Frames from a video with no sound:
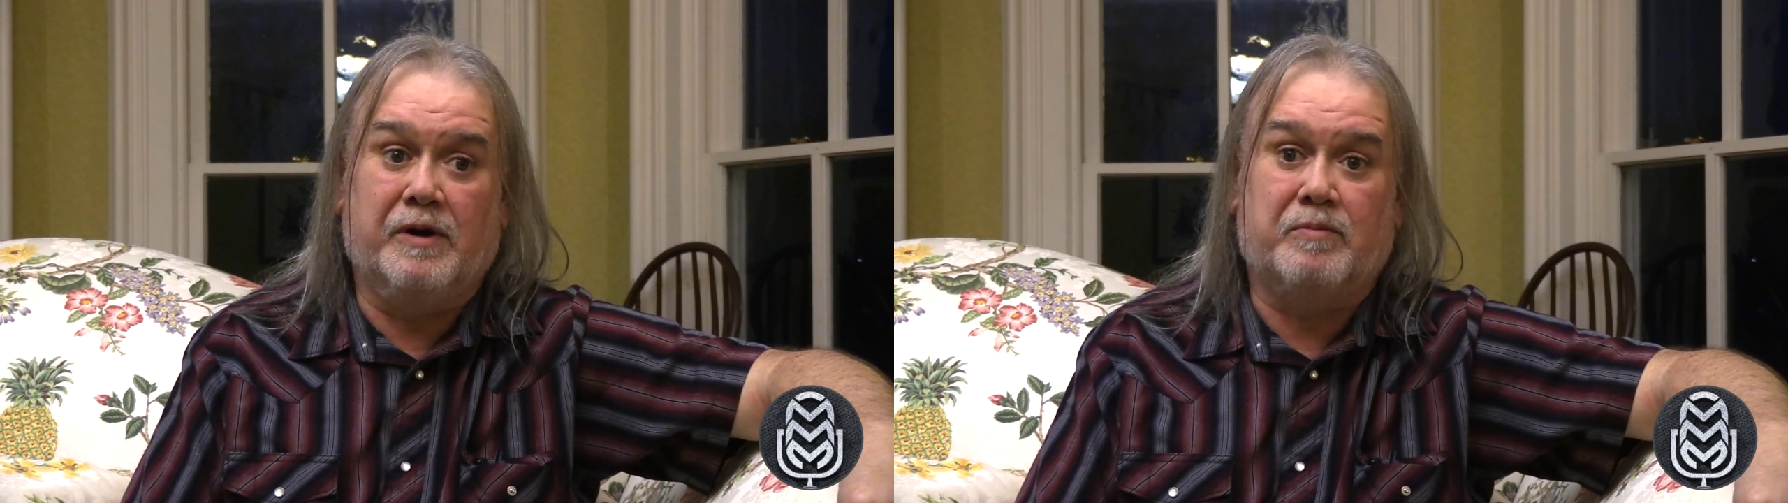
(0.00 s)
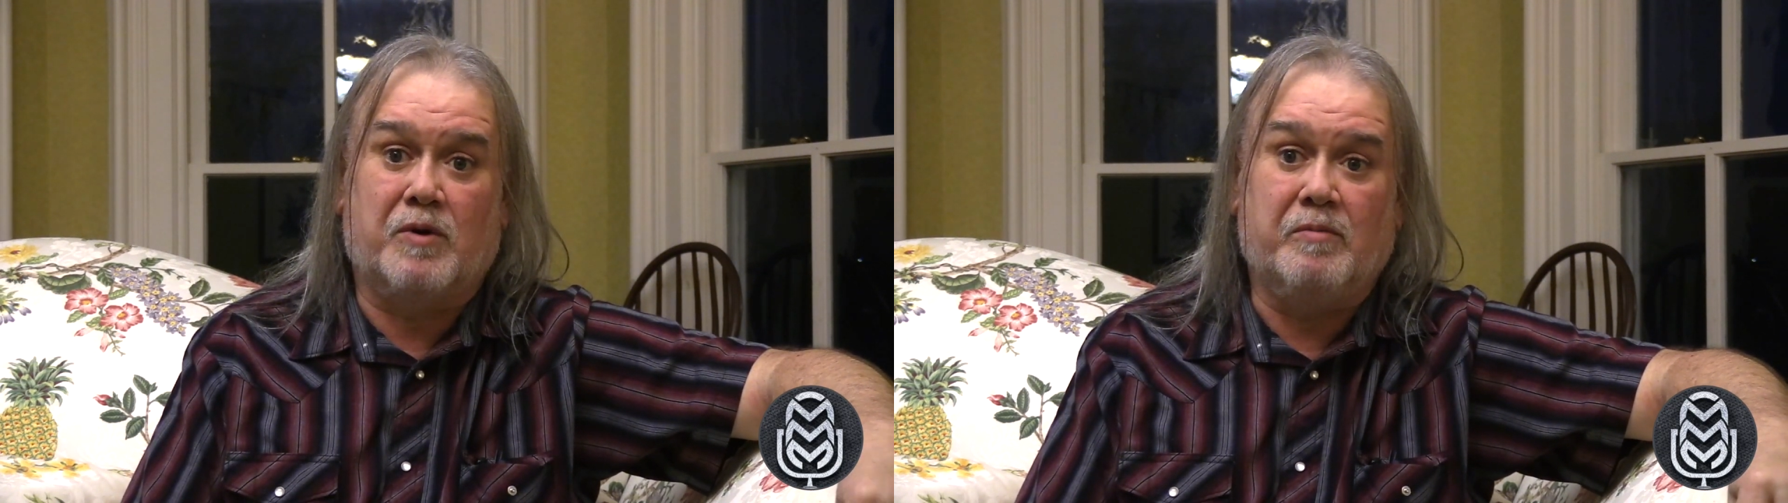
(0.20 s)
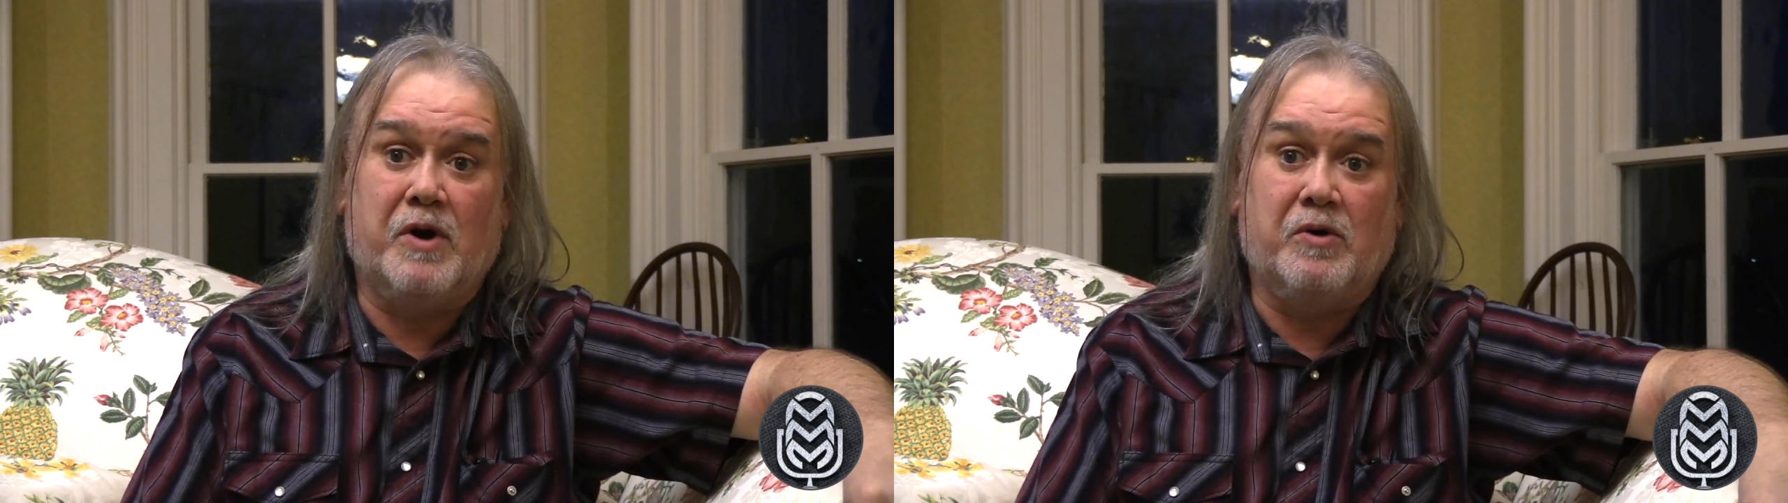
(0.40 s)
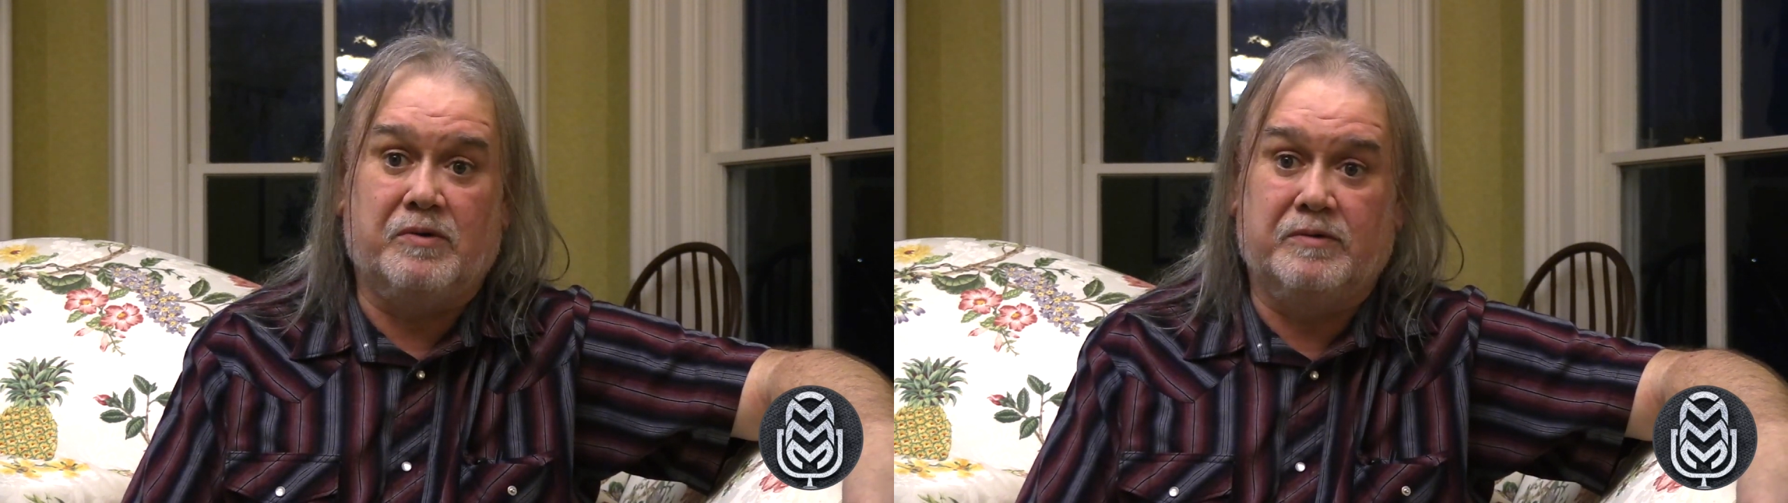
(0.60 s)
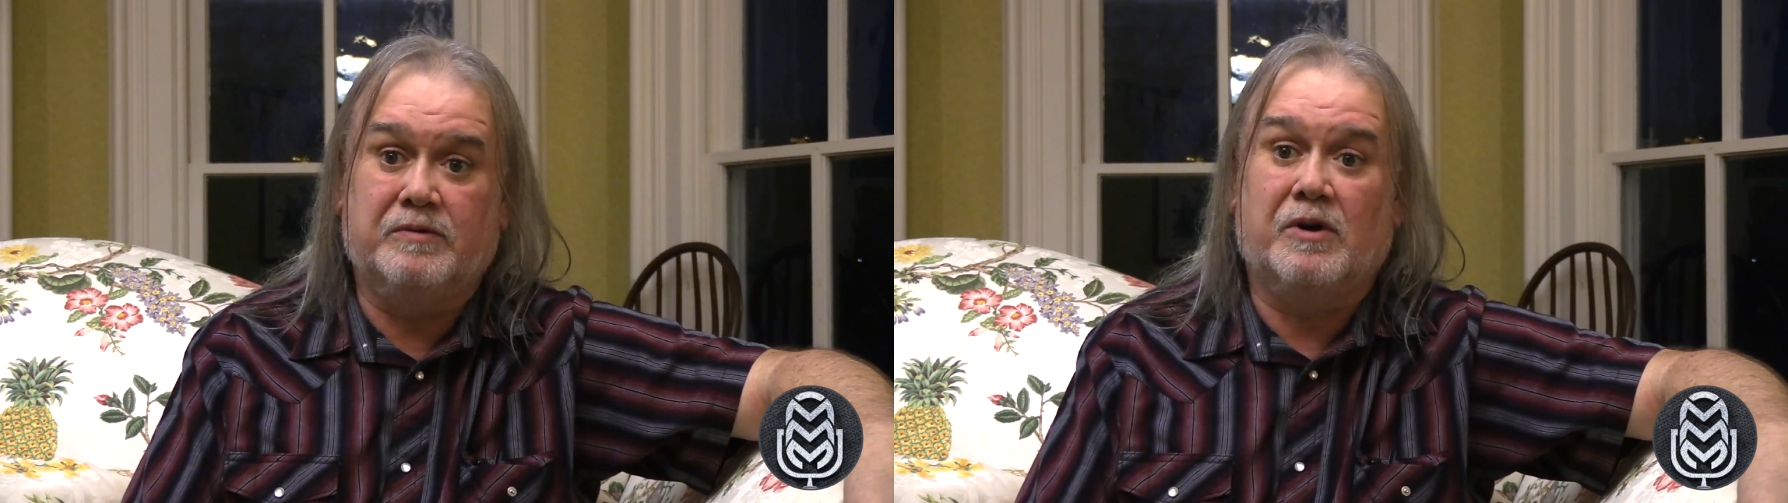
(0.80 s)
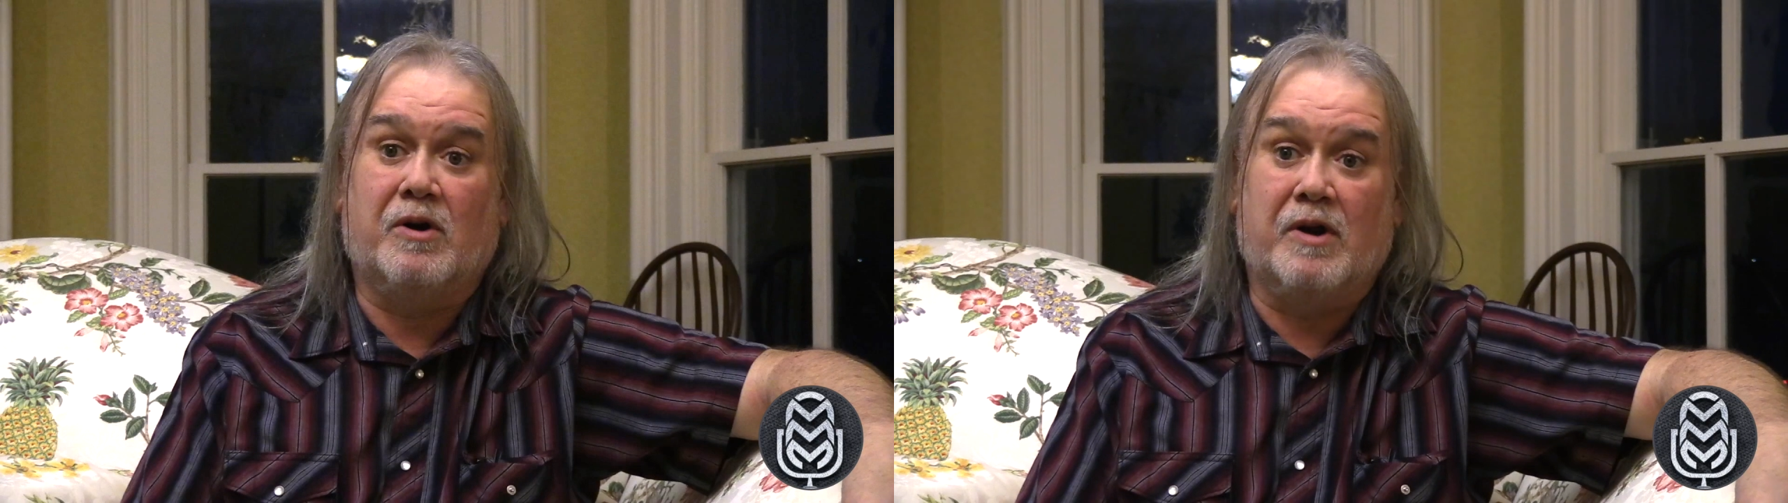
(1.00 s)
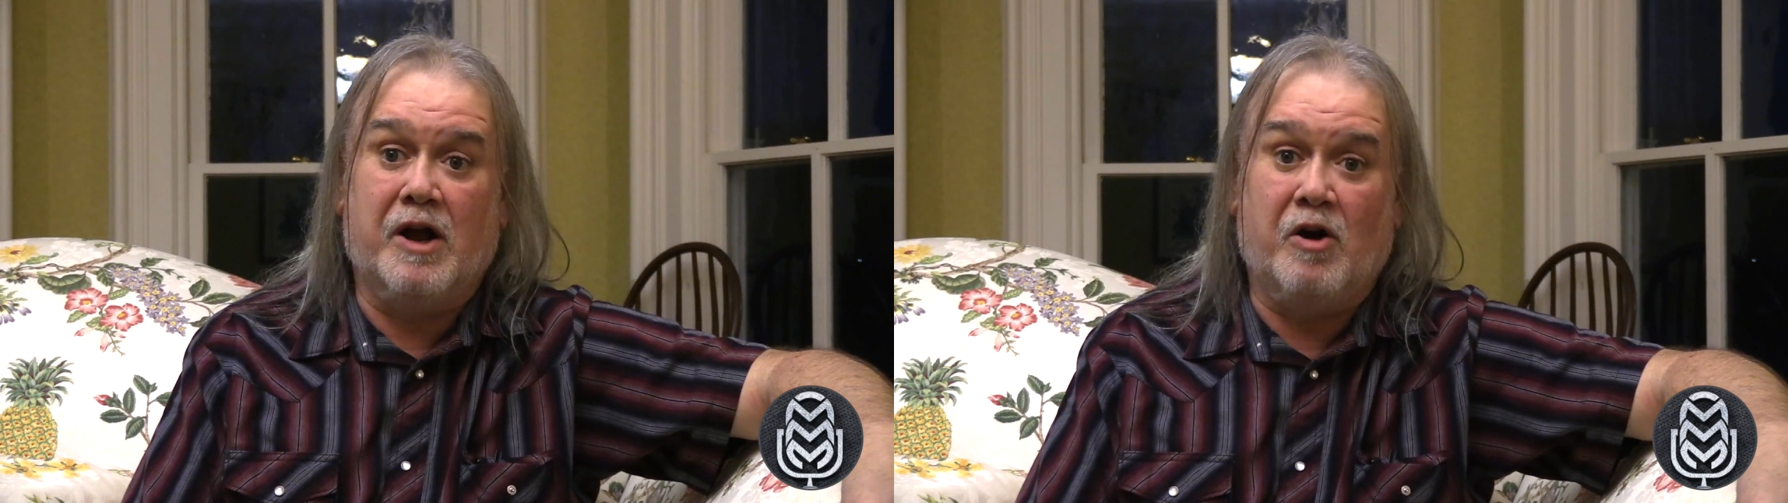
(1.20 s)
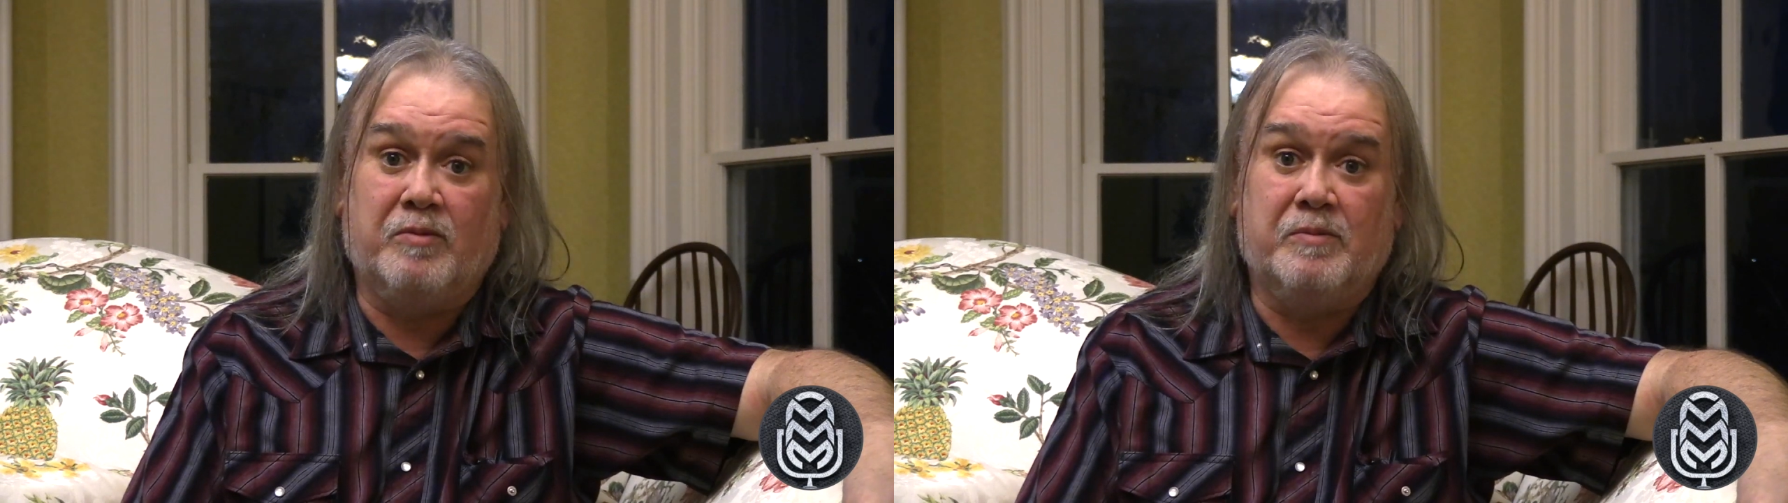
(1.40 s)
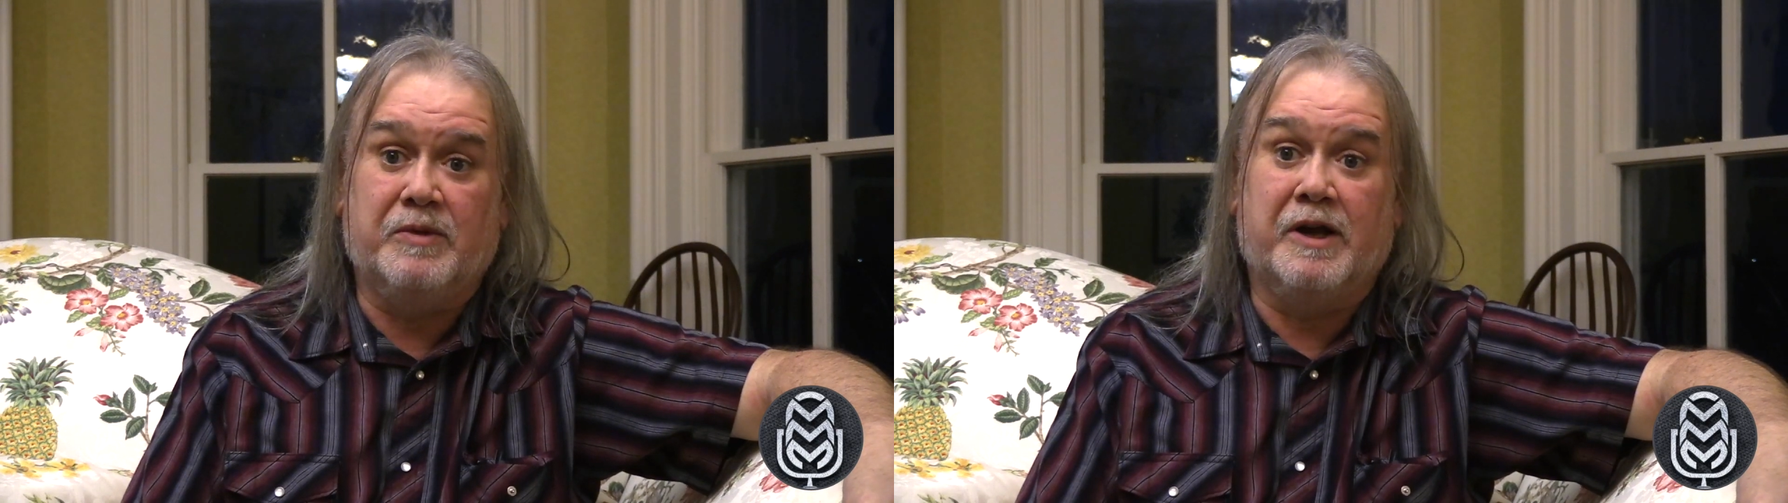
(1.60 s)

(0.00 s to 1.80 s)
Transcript: promote our album